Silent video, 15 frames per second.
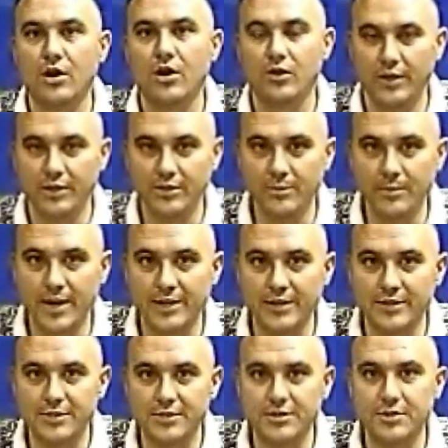
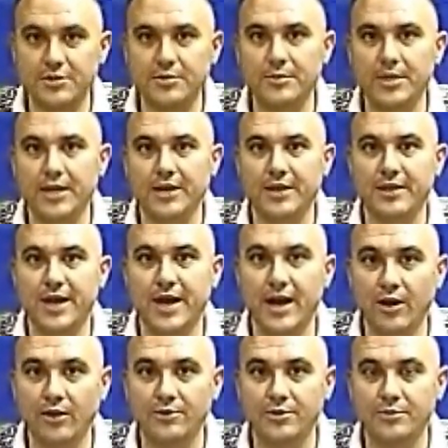electromagnetism and
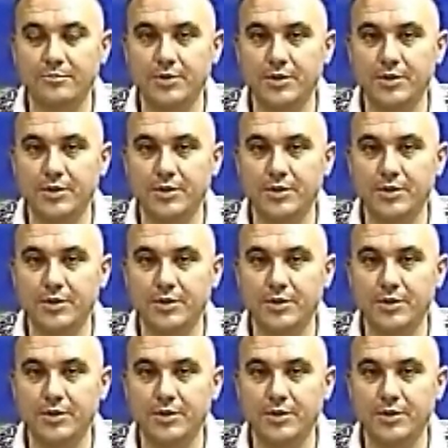how to